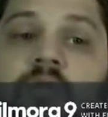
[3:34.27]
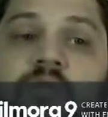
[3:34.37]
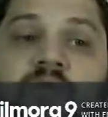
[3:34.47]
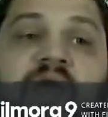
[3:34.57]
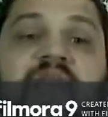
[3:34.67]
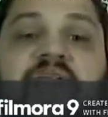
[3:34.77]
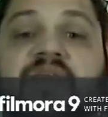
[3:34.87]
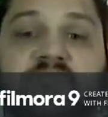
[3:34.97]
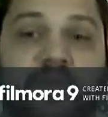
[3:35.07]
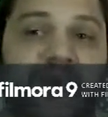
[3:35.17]
you to have at
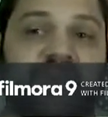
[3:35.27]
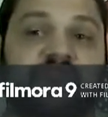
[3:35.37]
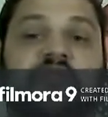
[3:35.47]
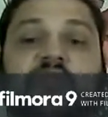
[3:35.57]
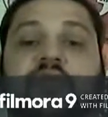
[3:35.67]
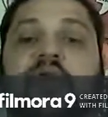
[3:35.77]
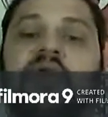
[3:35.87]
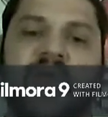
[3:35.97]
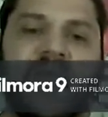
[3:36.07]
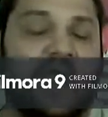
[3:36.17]
least a bachelor's degree,
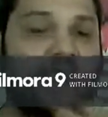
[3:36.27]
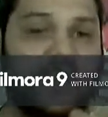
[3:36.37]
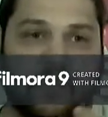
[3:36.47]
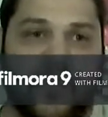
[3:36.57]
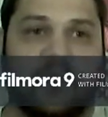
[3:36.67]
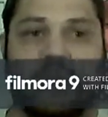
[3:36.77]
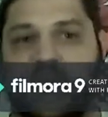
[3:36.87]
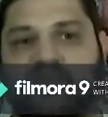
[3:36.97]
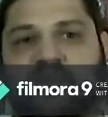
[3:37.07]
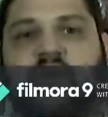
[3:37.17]
and then back to what
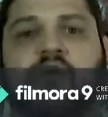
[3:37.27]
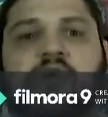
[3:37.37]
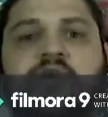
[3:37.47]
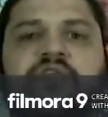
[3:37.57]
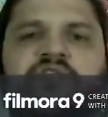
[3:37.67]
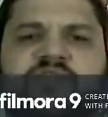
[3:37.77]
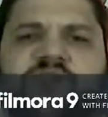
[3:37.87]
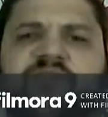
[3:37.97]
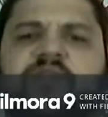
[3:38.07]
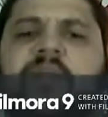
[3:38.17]
I was saying earlier, you just
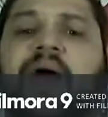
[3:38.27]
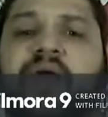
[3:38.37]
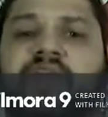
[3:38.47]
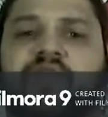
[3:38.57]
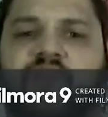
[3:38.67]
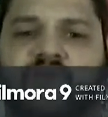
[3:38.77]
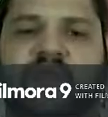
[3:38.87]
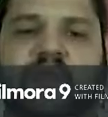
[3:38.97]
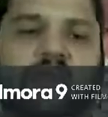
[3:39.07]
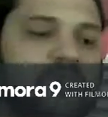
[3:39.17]
have to have a passion for
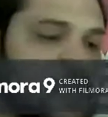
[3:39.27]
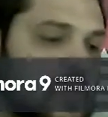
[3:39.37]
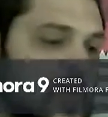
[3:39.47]
kids.